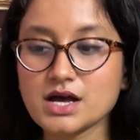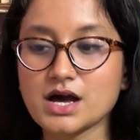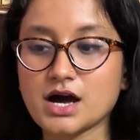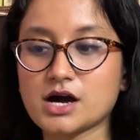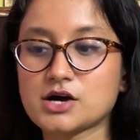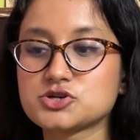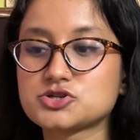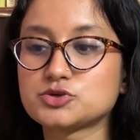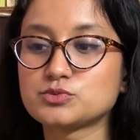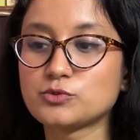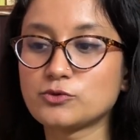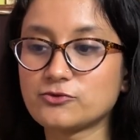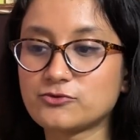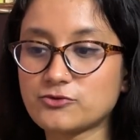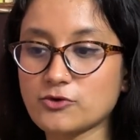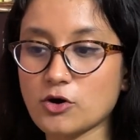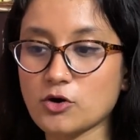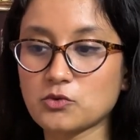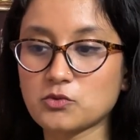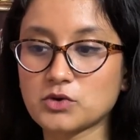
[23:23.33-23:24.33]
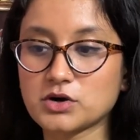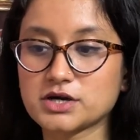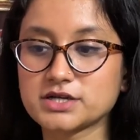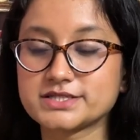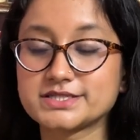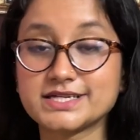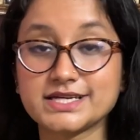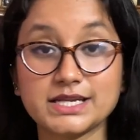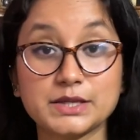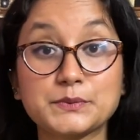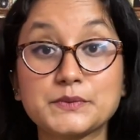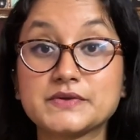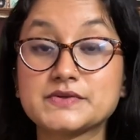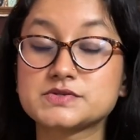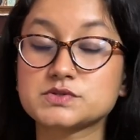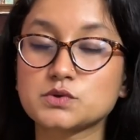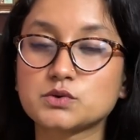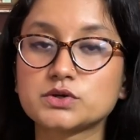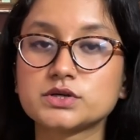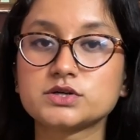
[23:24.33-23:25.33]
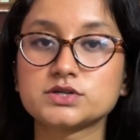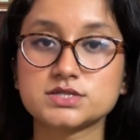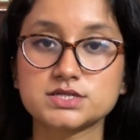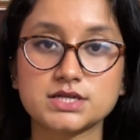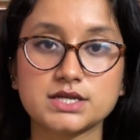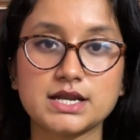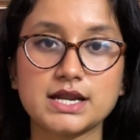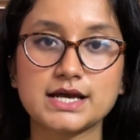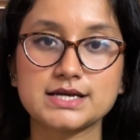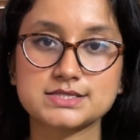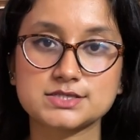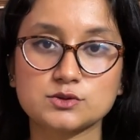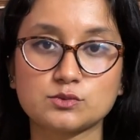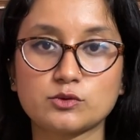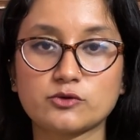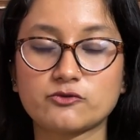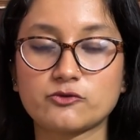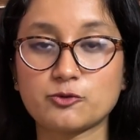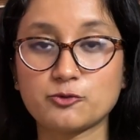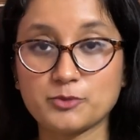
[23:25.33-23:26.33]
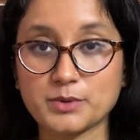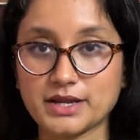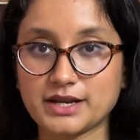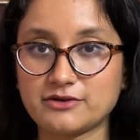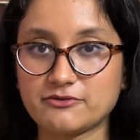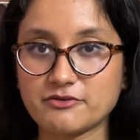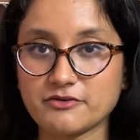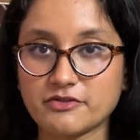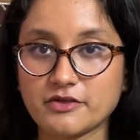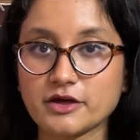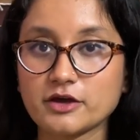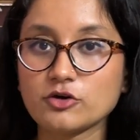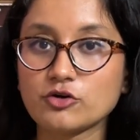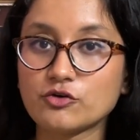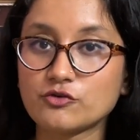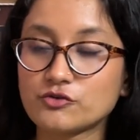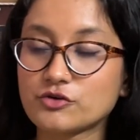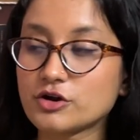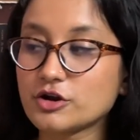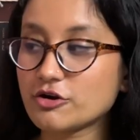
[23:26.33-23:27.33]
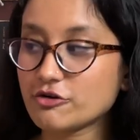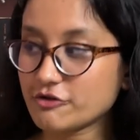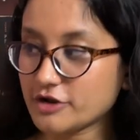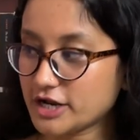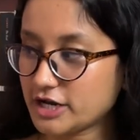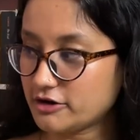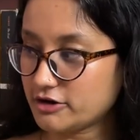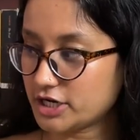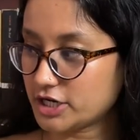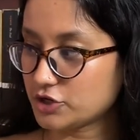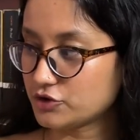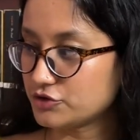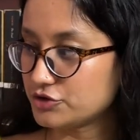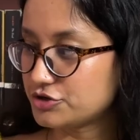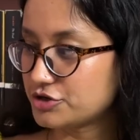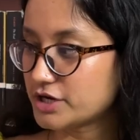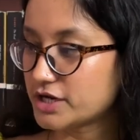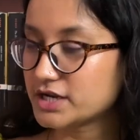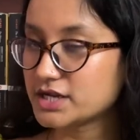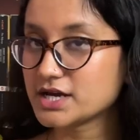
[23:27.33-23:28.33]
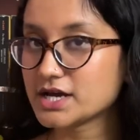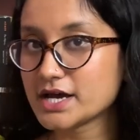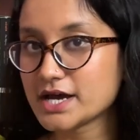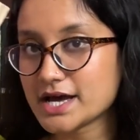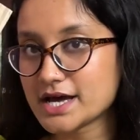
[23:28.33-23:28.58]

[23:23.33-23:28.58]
how to move forward, dealing with his own internalized homophobia and everything. Overall, a really, really good read.